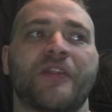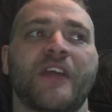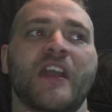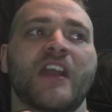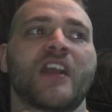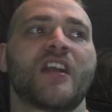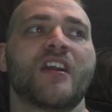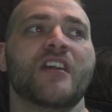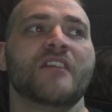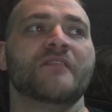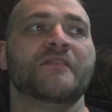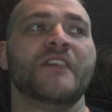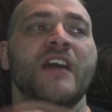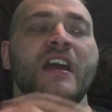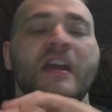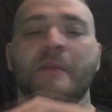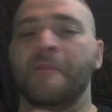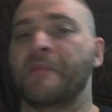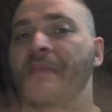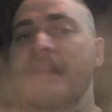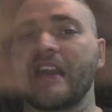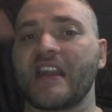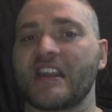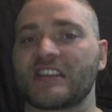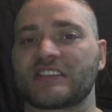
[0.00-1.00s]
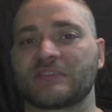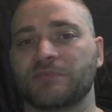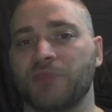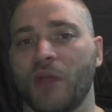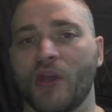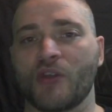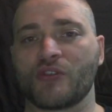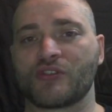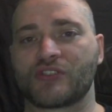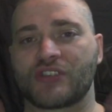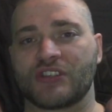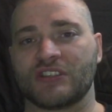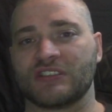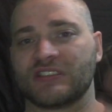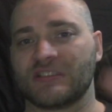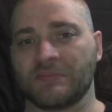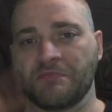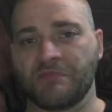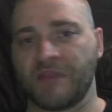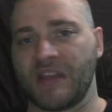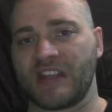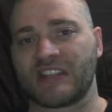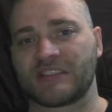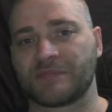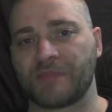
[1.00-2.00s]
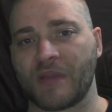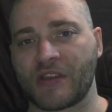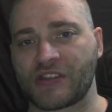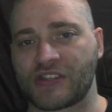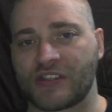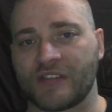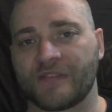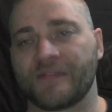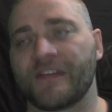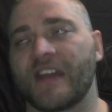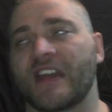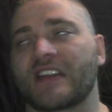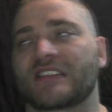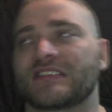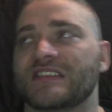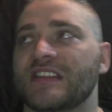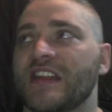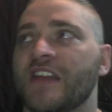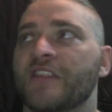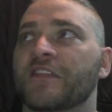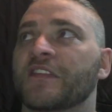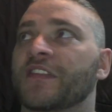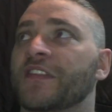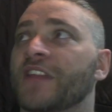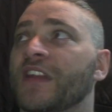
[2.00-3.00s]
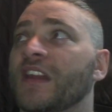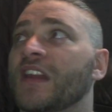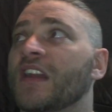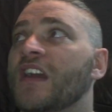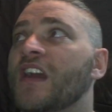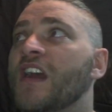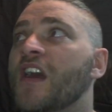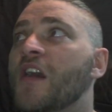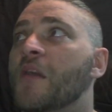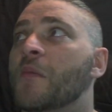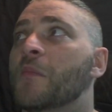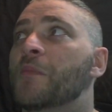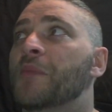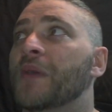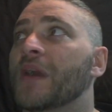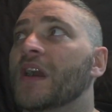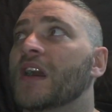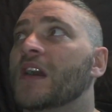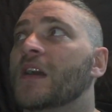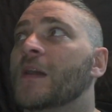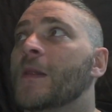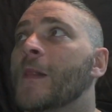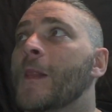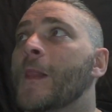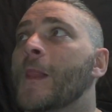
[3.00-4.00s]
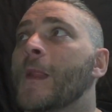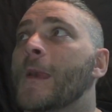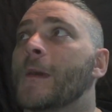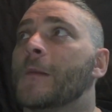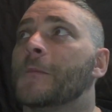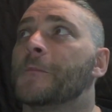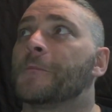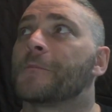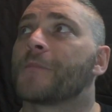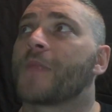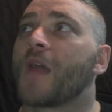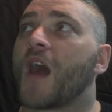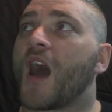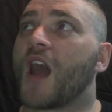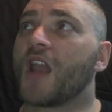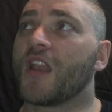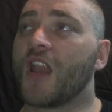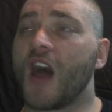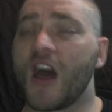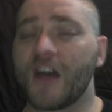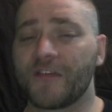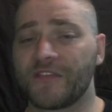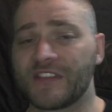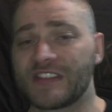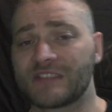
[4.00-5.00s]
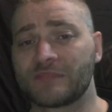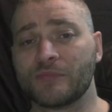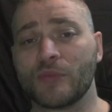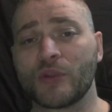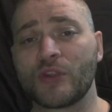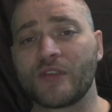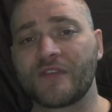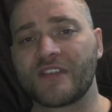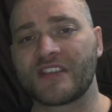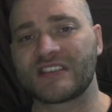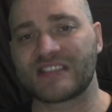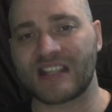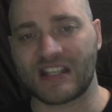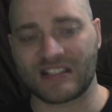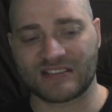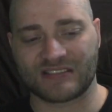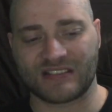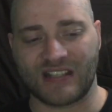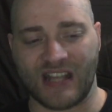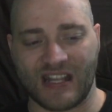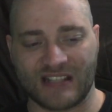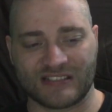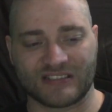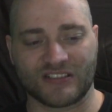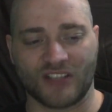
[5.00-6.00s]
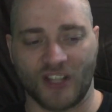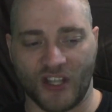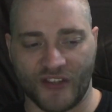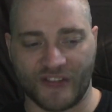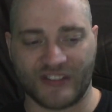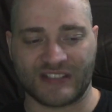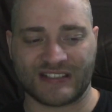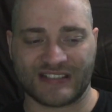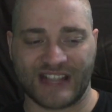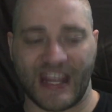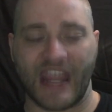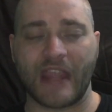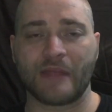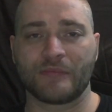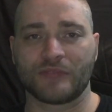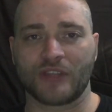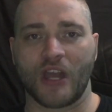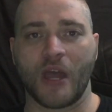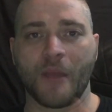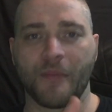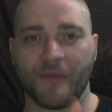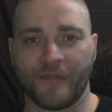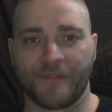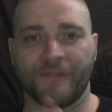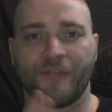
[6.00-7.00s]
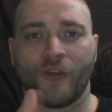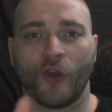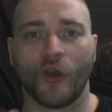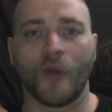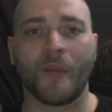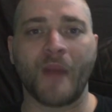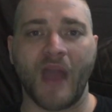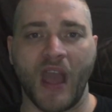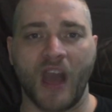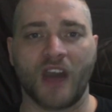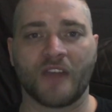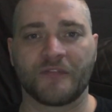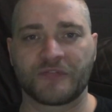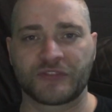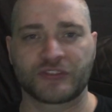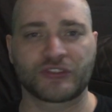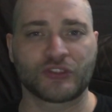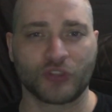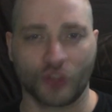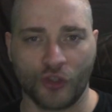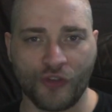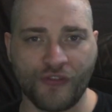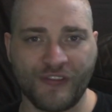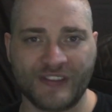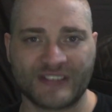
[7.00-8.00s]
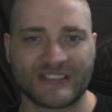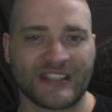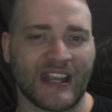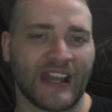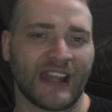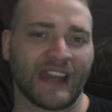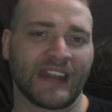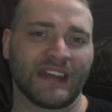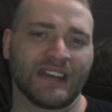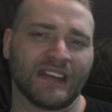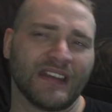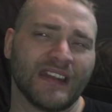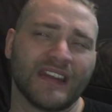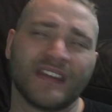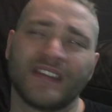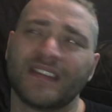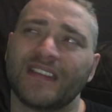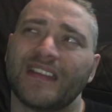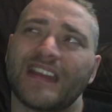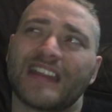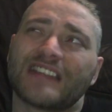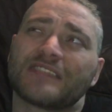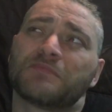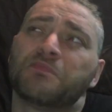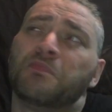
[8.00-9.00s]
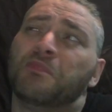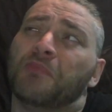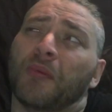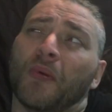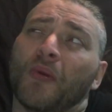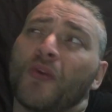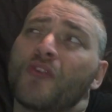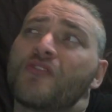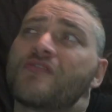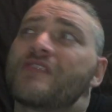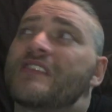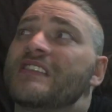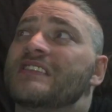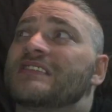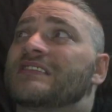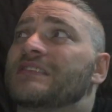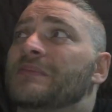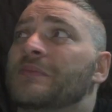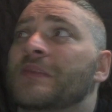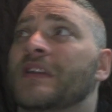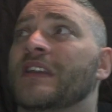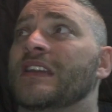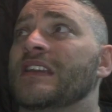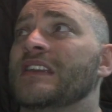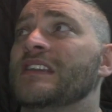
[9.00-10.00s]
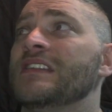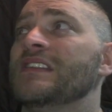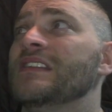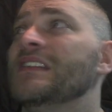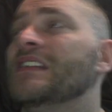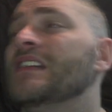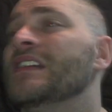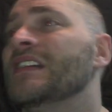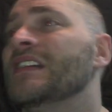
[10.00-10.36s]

think of big explosions and big special effects and everything. But a lot of his movies has like the same type of format of storytelling, and it's boring to me.